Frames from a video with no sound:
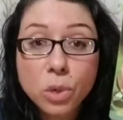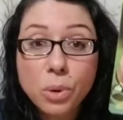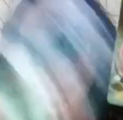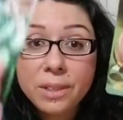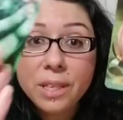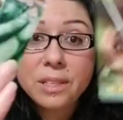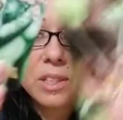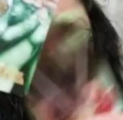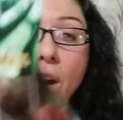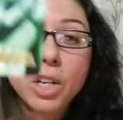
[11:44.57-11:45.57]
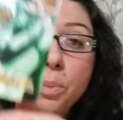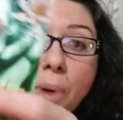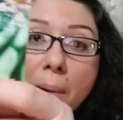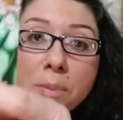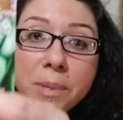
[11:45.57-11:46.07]
in this card. You
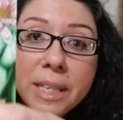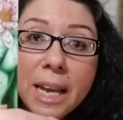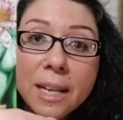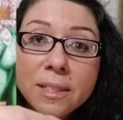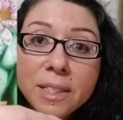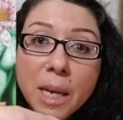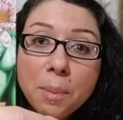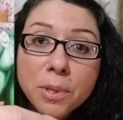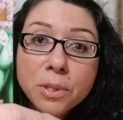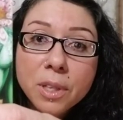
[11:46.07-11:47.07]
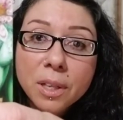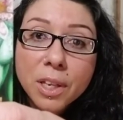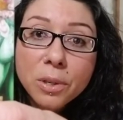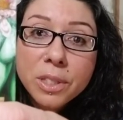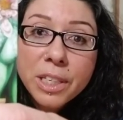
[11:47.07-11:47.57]
probably can't see it, but there's a
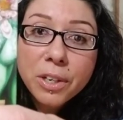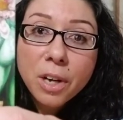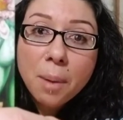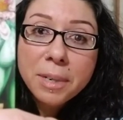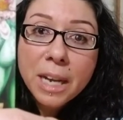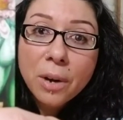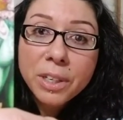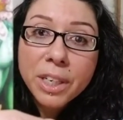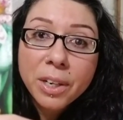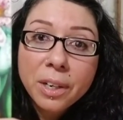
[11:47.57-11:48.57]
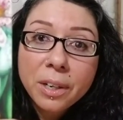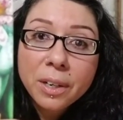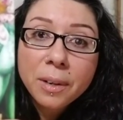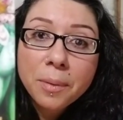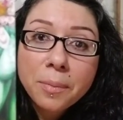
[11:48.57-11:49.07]
little tear coming down here.
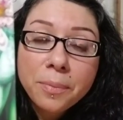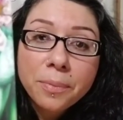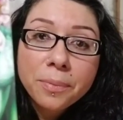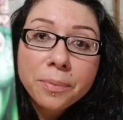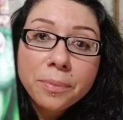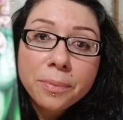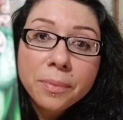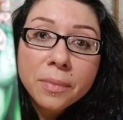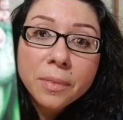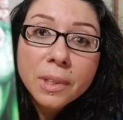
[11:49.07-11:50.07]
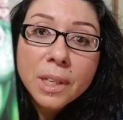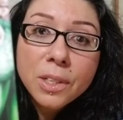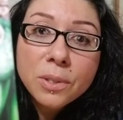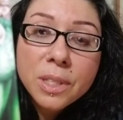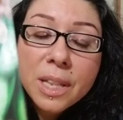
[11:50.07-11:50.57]
Can
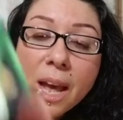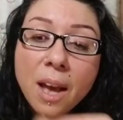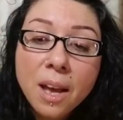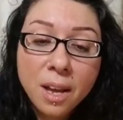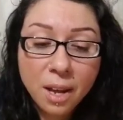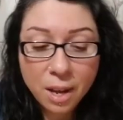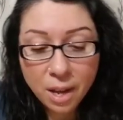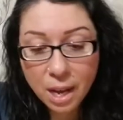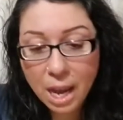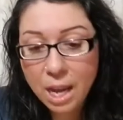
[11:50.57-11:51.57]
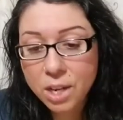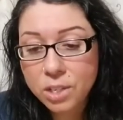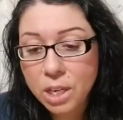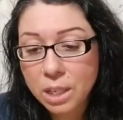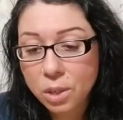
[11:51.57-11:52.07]
you see that? And
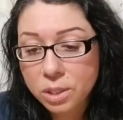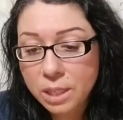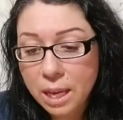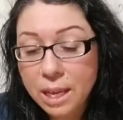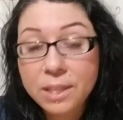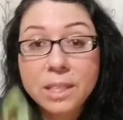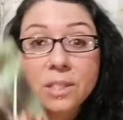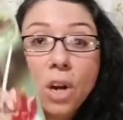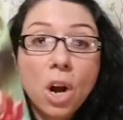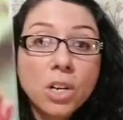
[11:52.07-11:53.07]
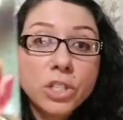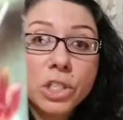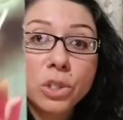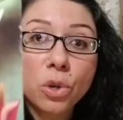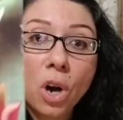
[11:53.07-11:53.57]
it looks like in this card,
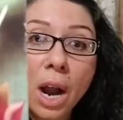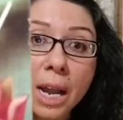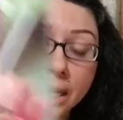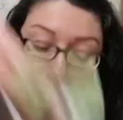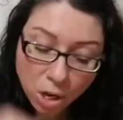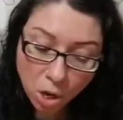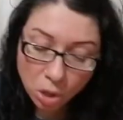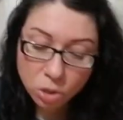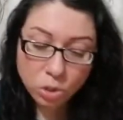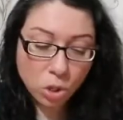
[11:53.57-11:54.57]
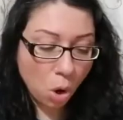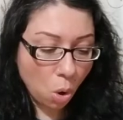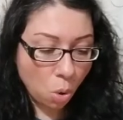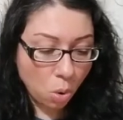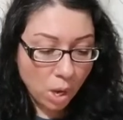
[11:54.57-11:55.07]
she's crying.
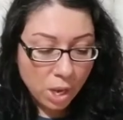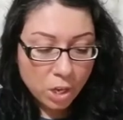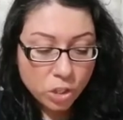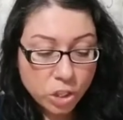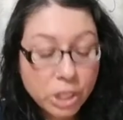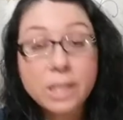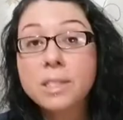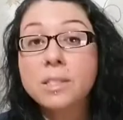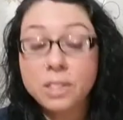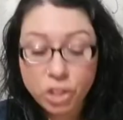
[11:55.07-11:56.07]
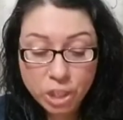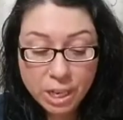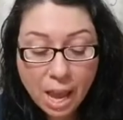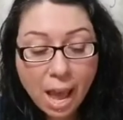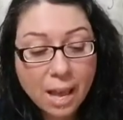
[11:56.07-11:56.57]
So she
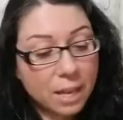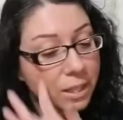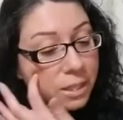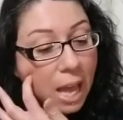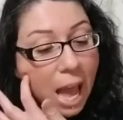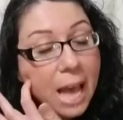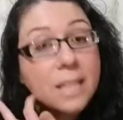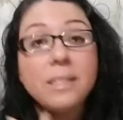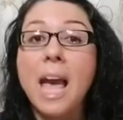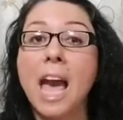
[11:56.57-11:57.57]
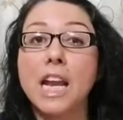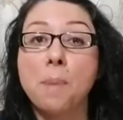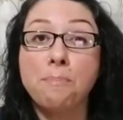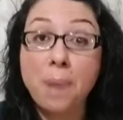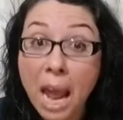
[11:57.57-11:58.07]
has had
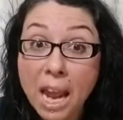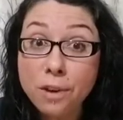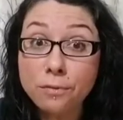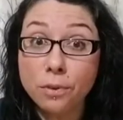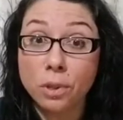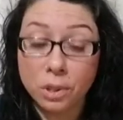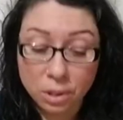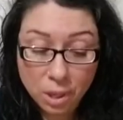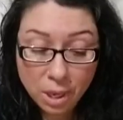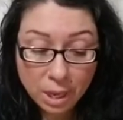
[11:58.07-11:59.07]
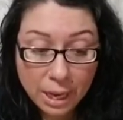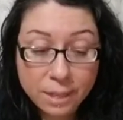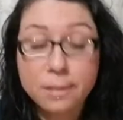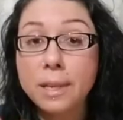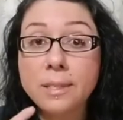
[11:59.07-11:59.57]
a painful
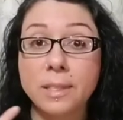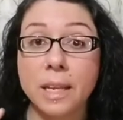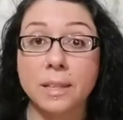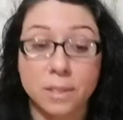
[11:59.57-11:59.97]
existence